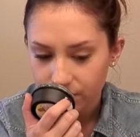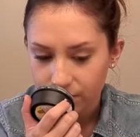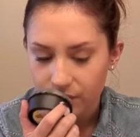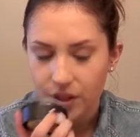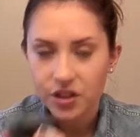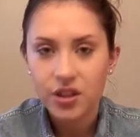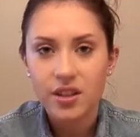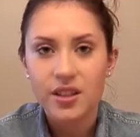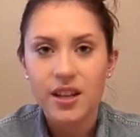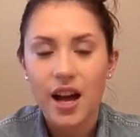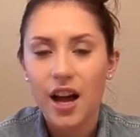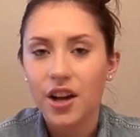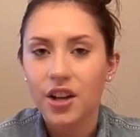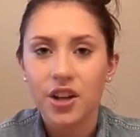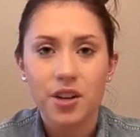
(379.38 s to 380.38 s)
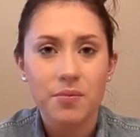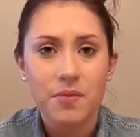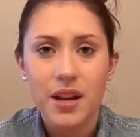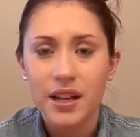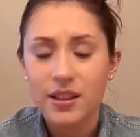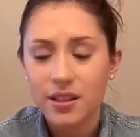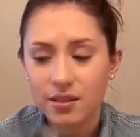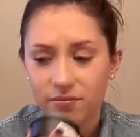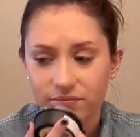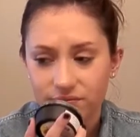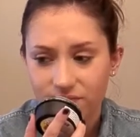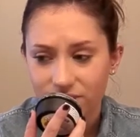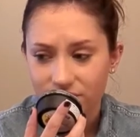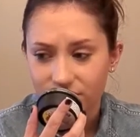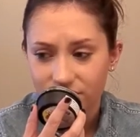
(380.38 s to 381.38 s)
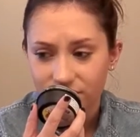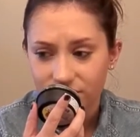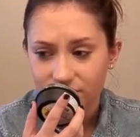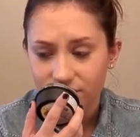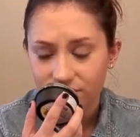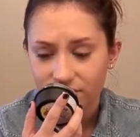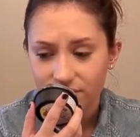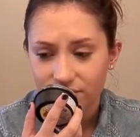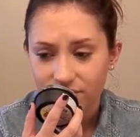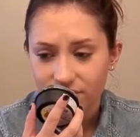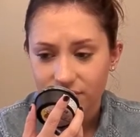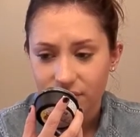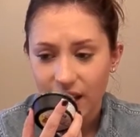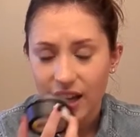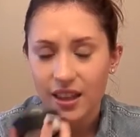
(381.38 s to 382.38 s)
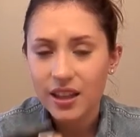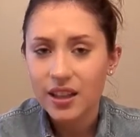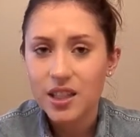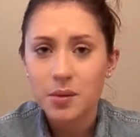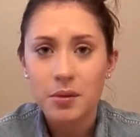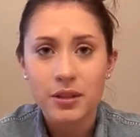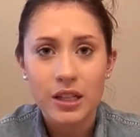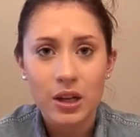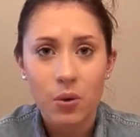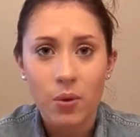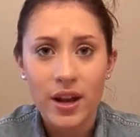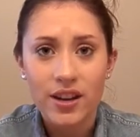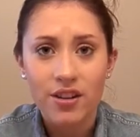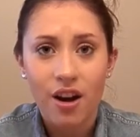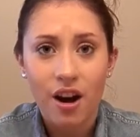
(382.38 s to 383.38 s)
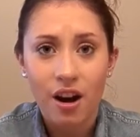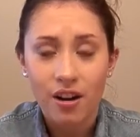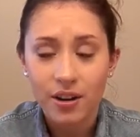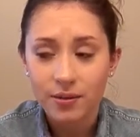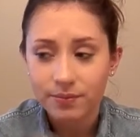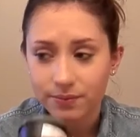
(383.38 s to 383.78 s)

It's just not a good mix. I think it smells like a wet dog.